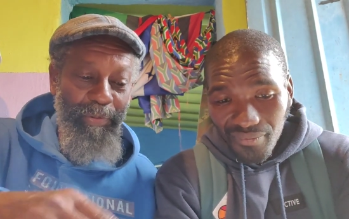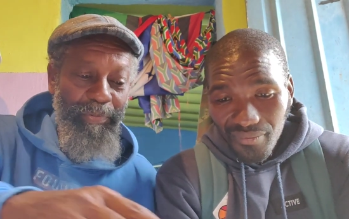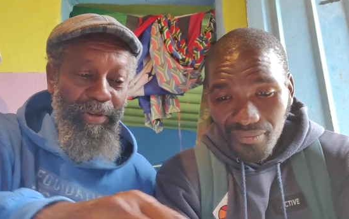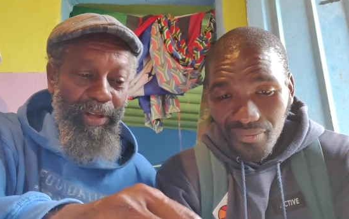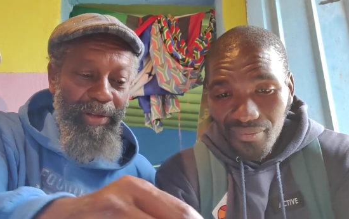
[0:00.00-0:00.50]

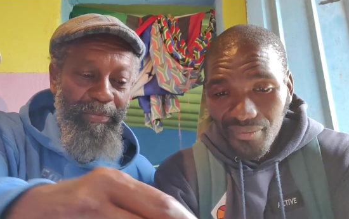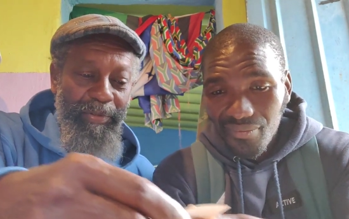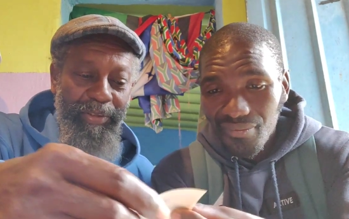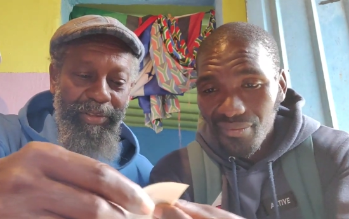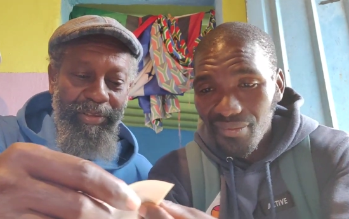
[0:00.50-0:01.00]
Speaker 1: Oh,
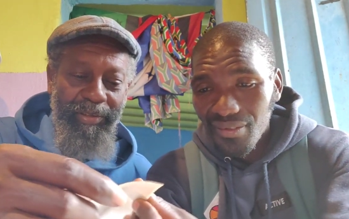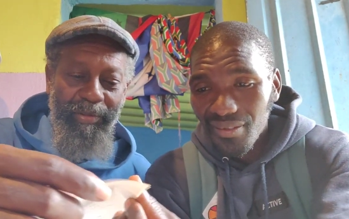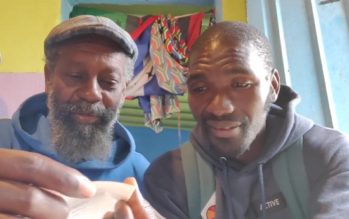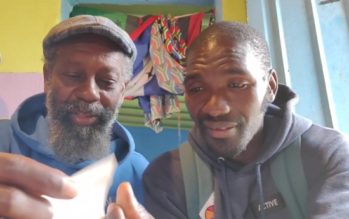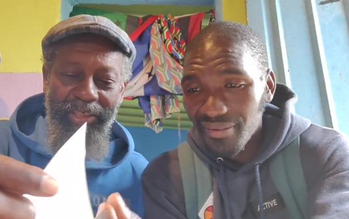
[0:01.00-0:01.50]

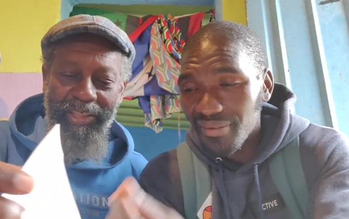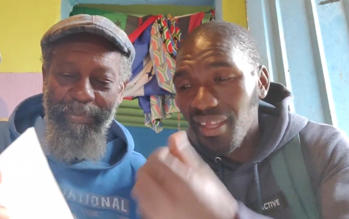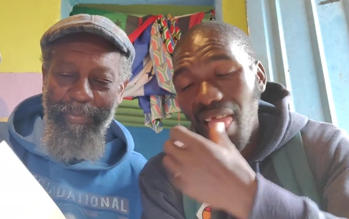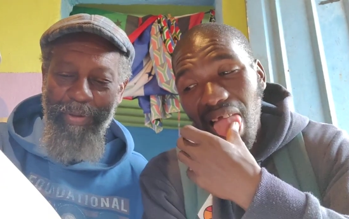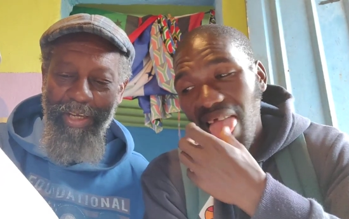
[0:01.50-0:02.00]
I'm going to
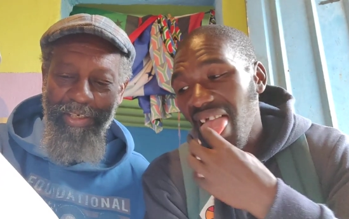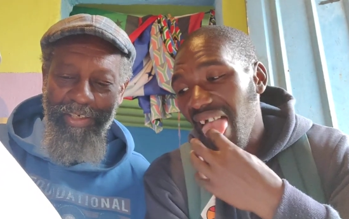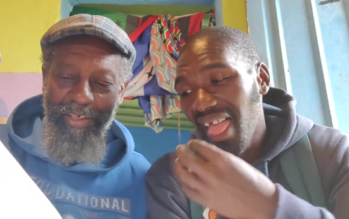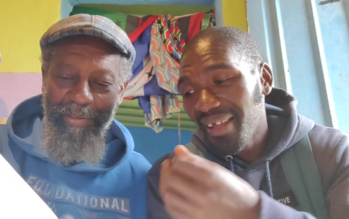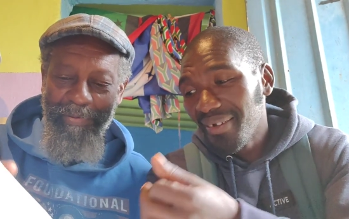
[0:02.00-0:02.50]
skip a
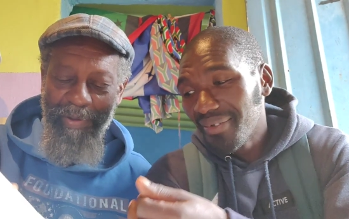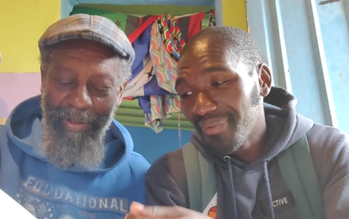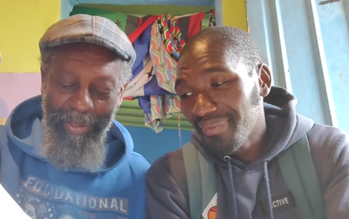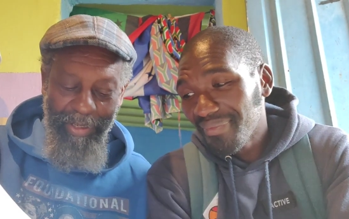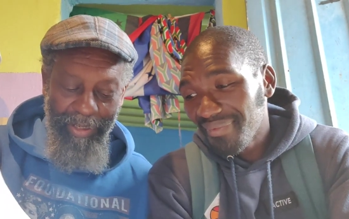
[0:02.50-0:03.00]
page here.
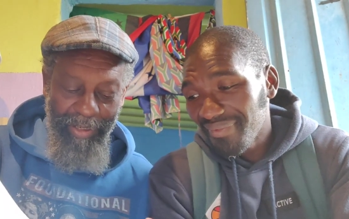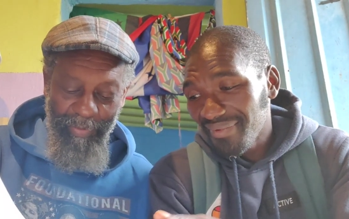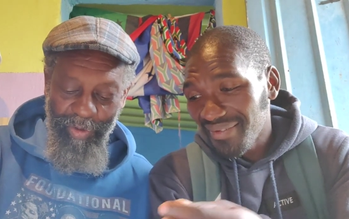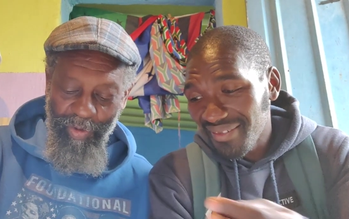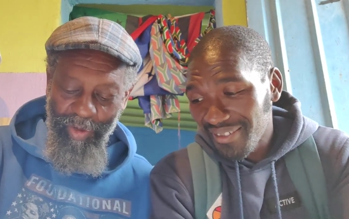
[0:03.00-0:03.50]

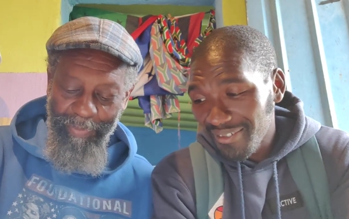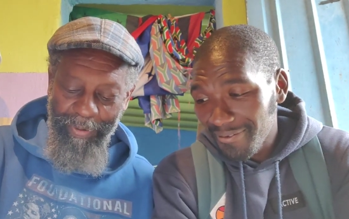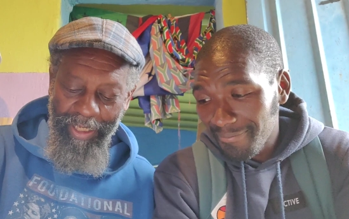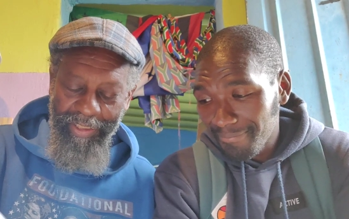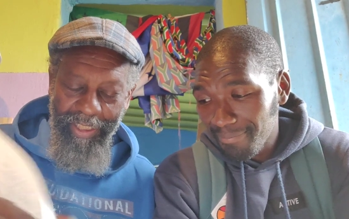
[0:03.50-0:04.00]
We go on
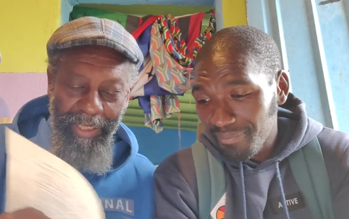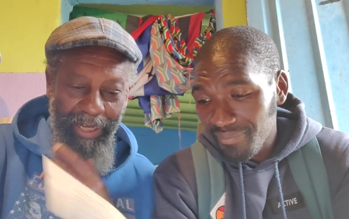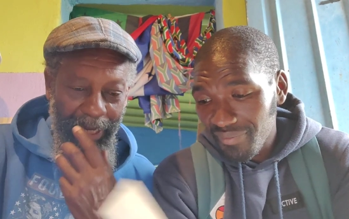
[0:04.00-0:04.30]
to page